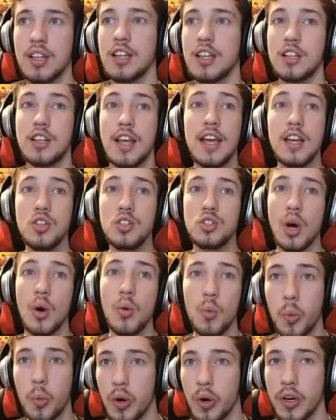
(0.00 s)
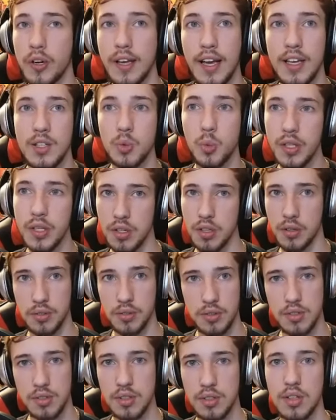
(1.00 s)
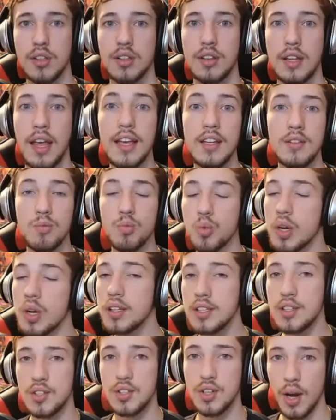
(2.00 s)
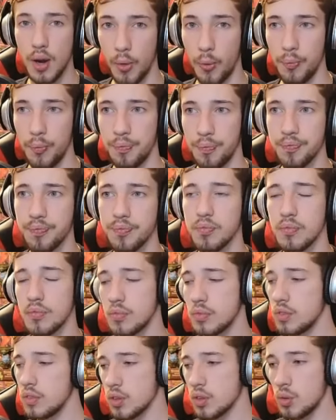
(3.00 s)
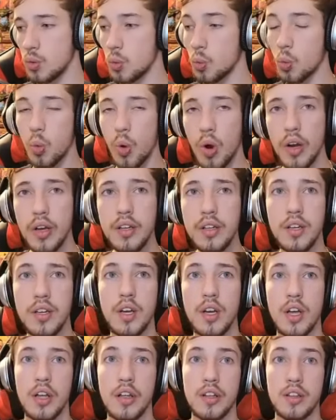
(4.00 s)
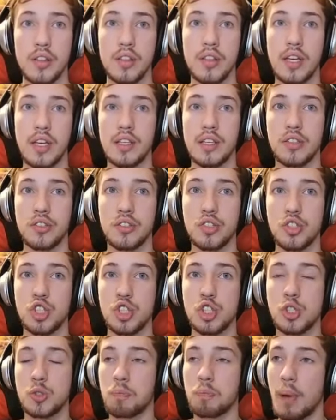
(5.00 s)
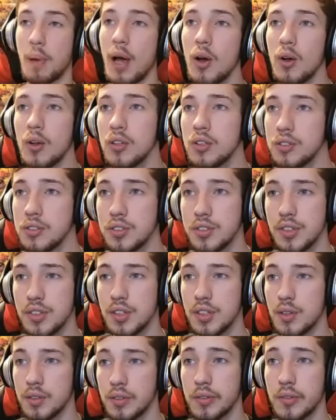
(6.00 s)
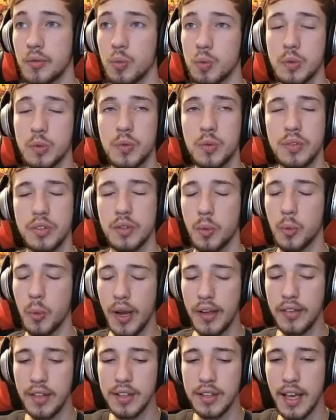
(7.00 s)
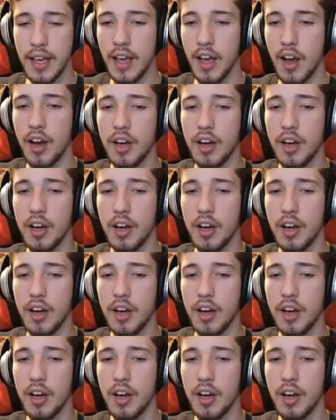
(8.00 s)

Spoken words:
They don't work as wizards. They really don't. One, the spells, the way that they...